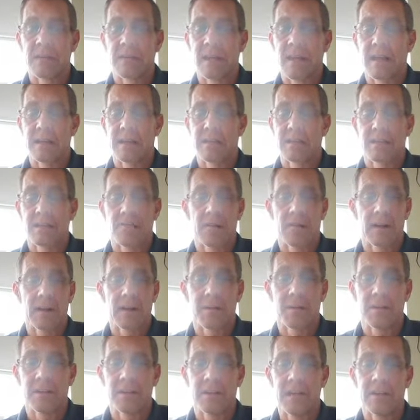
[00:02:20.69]
against the
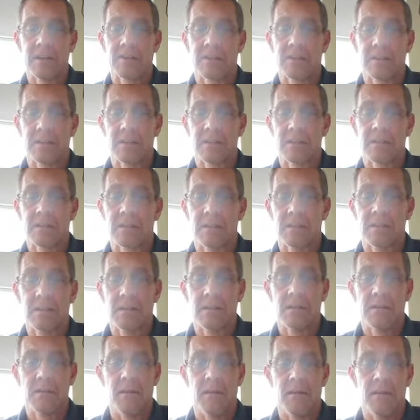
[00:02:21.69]
recommendations,
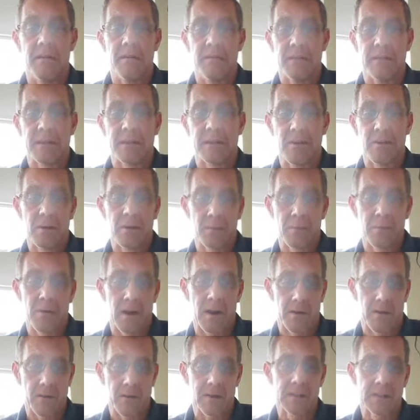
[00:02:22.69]
they go to
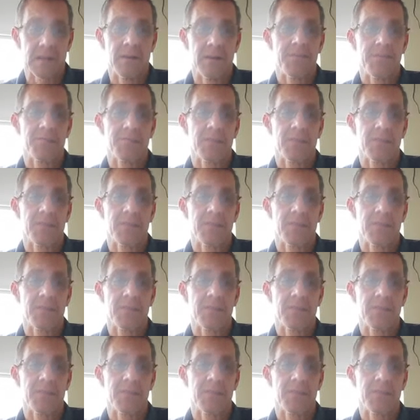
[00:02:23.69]
progress,